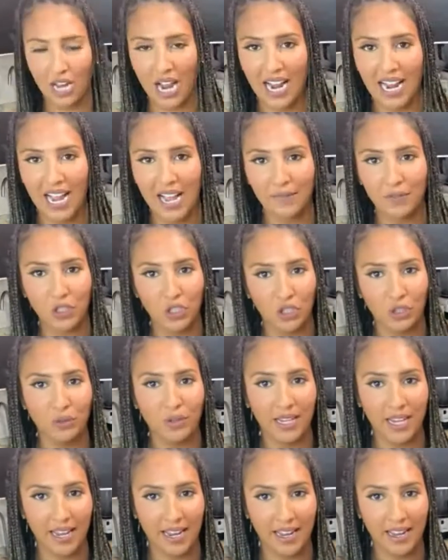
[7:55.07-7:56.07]
I have 2
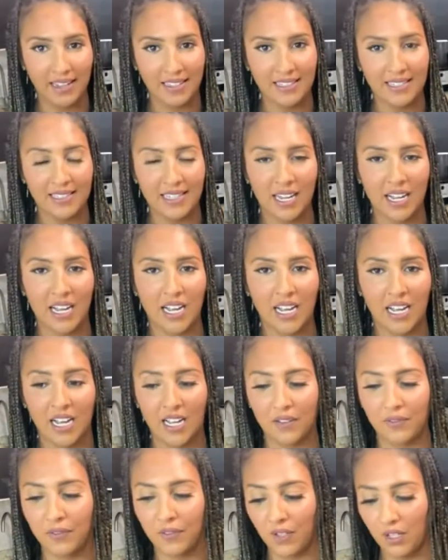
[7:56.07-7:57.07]
cans
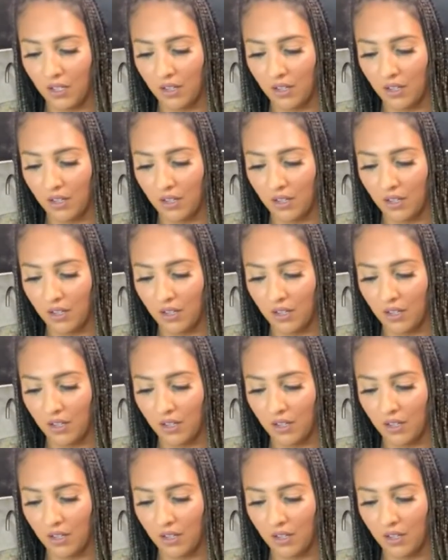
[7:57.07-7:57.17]
of